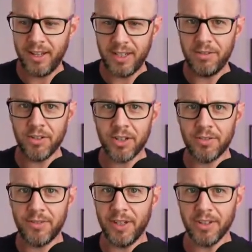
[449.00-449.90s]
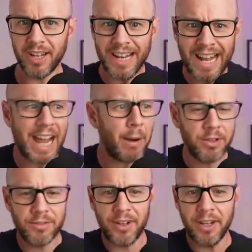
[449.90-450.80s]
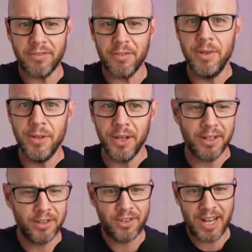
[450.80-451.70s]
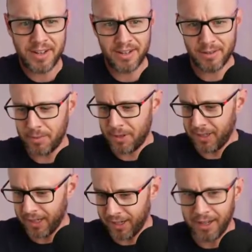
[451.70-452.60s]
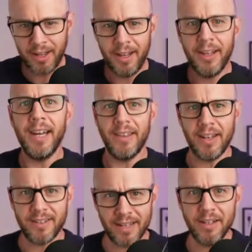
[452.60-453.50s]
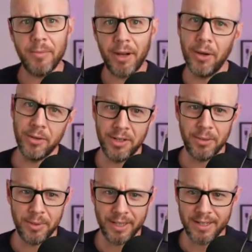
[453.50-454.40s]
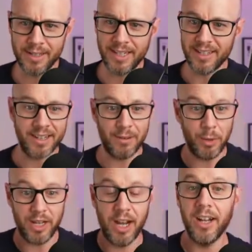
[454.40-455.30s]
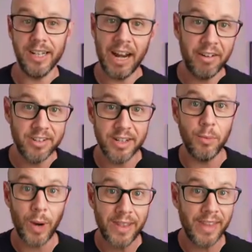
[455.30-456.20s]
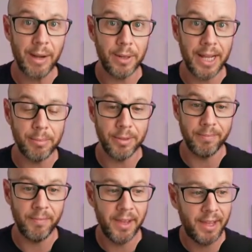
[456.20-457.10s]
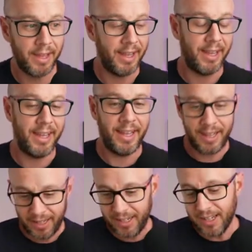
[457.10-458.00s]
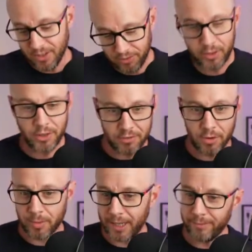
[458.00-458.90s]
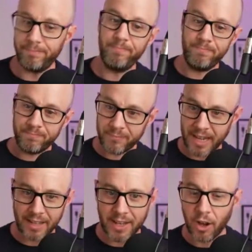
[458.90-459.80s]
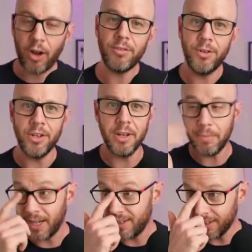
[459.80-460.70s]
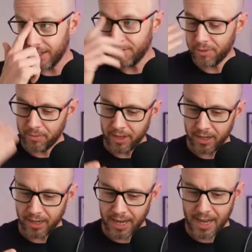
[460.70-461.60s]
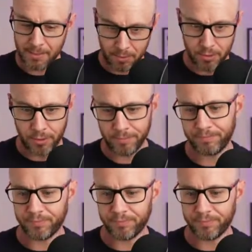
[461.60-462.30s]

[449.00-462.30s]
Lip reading: you just got it's an hour's flight from Munich. Just send it to Berlin and then send it to my hotel, please. And he said, we can't guarantee when that will happen. So I filled this form out and then hot-footed it basically from the airport,